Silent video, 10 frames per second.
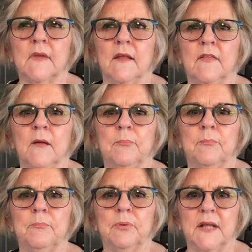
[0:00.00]
the
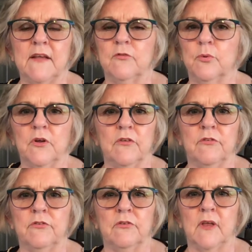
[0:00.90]
place
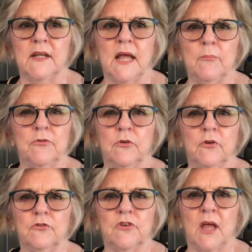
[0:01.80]
was an
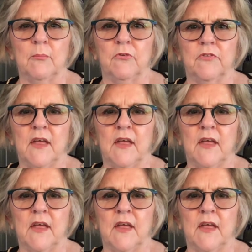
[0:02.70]
absolute shambles.